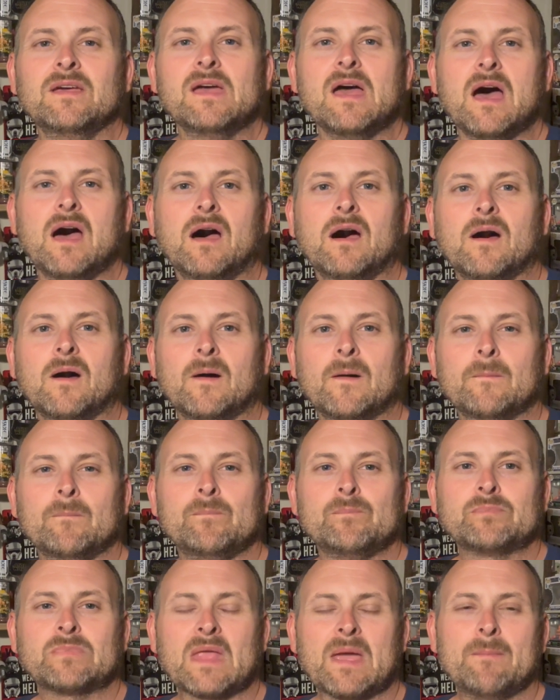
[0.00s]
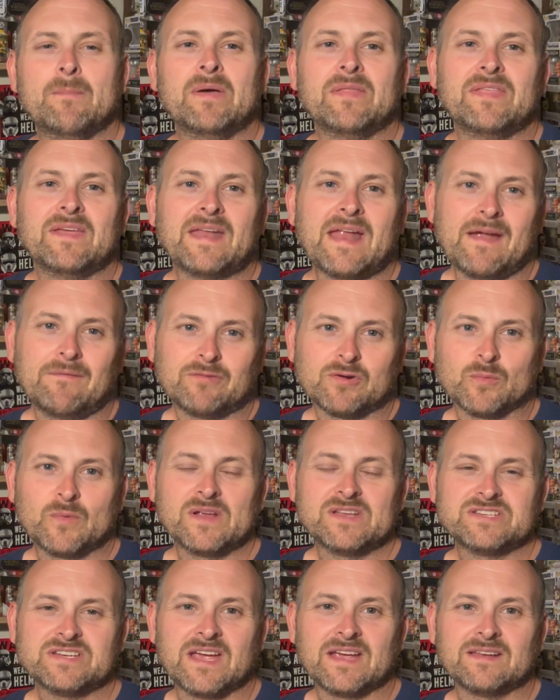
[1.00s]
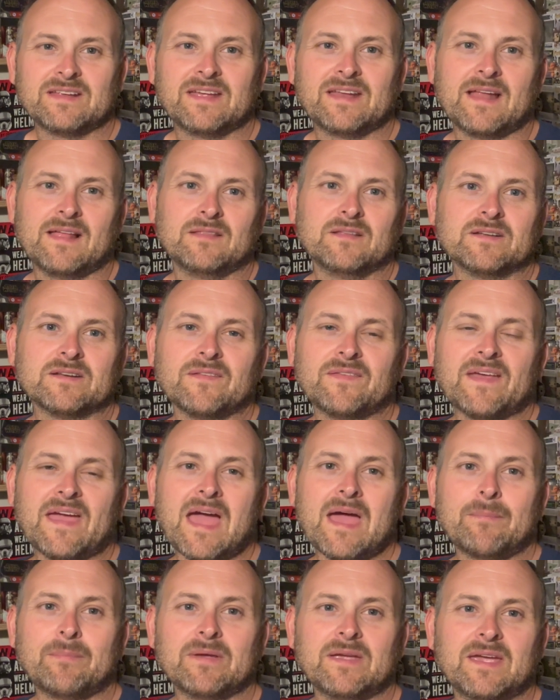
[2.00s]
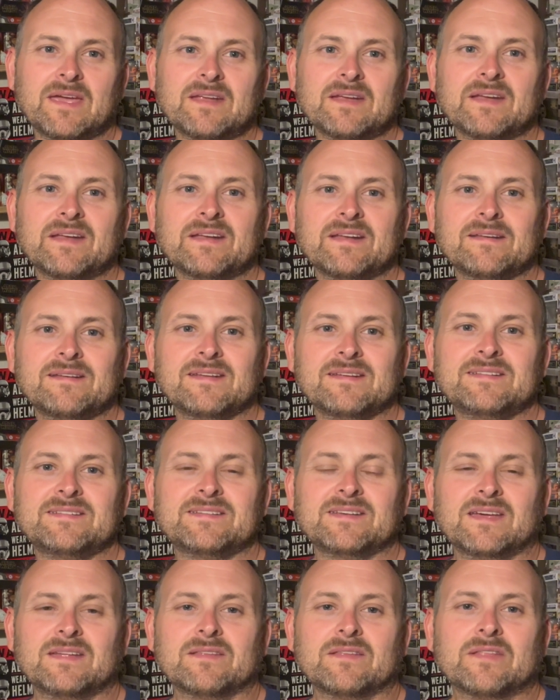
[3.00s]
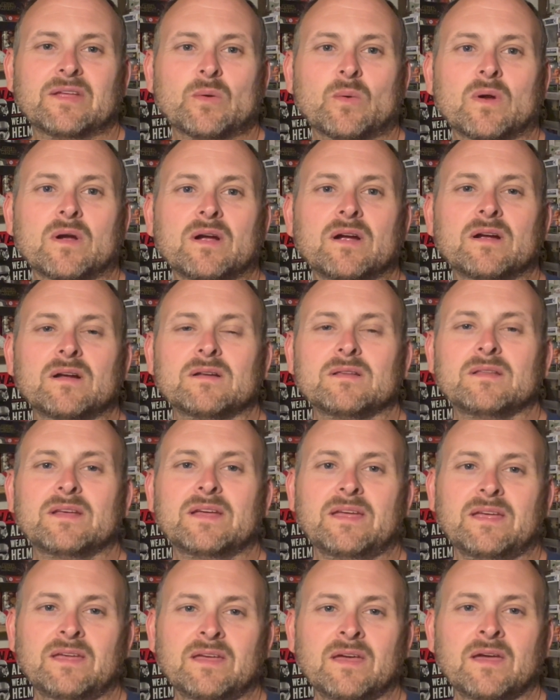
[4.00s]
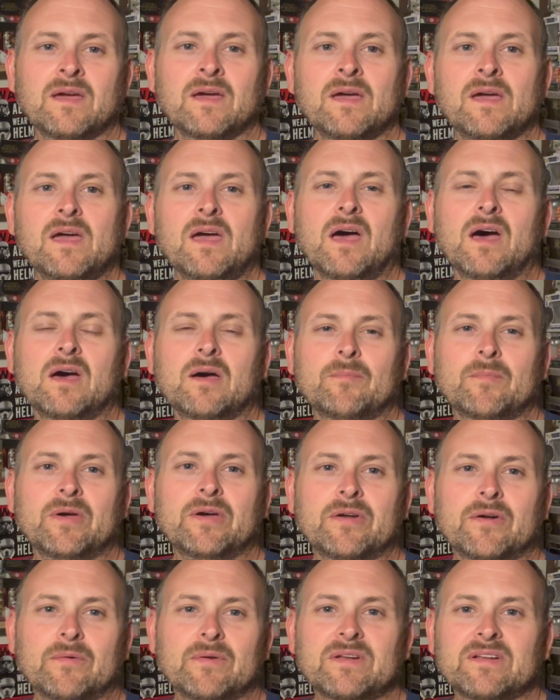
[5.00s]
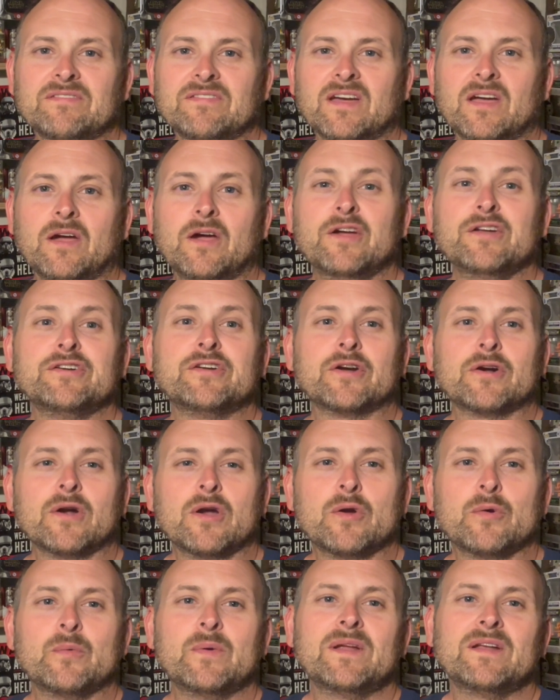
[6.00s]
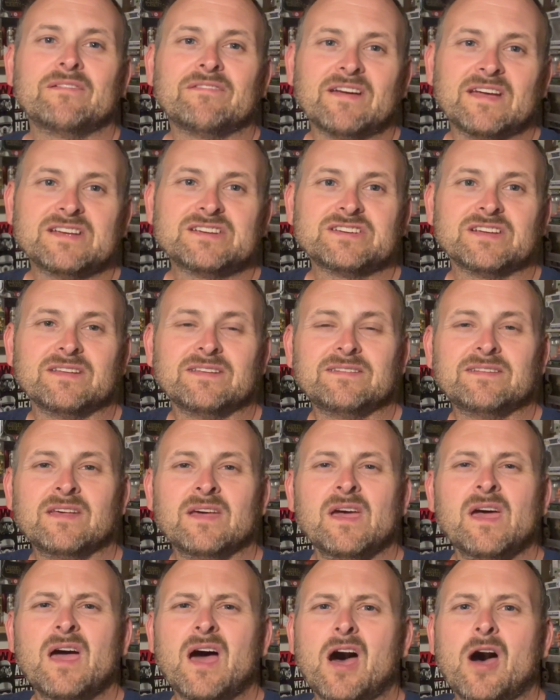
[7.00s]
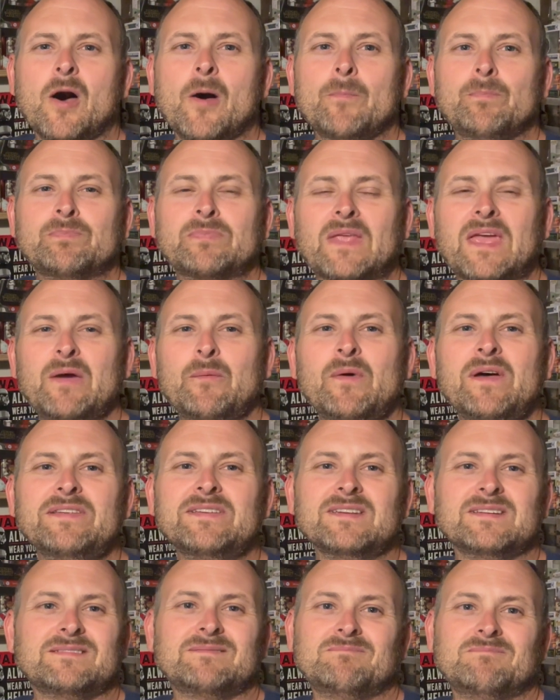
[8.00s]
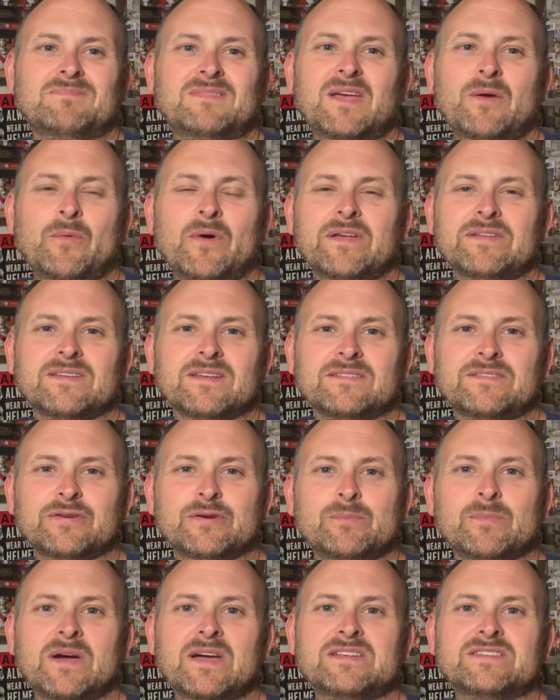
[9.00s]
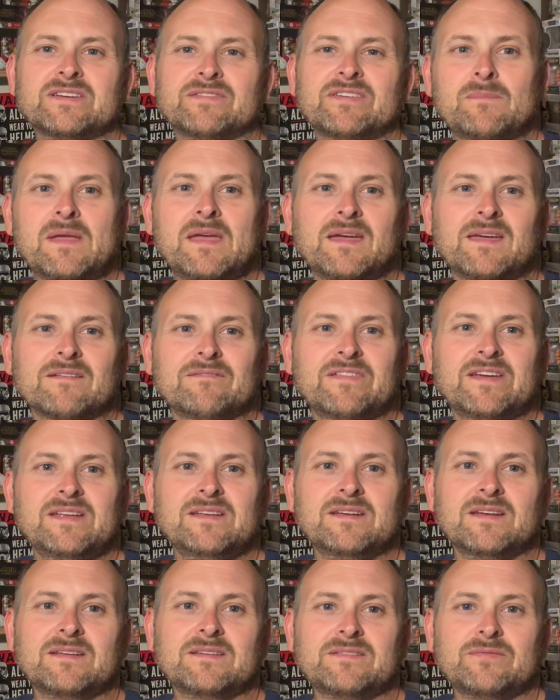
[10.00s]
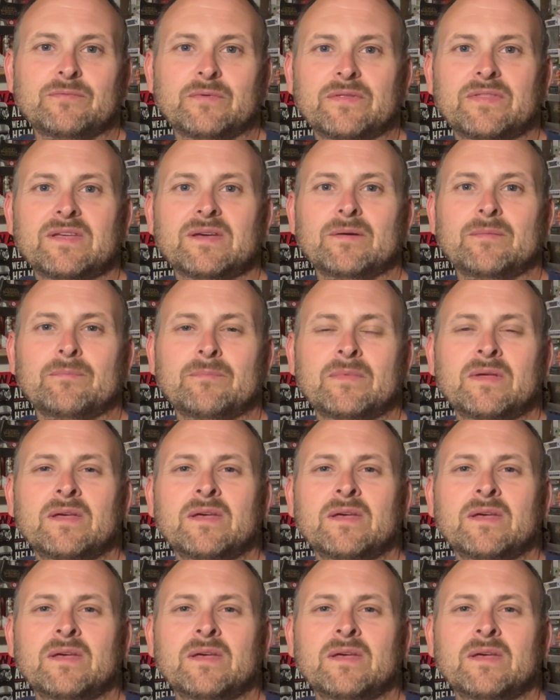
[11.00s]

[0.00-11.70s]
But then after we checked in, I looked at the app again, and it did say that they were currently under renovations. It wasn't too much of an inconvenience with them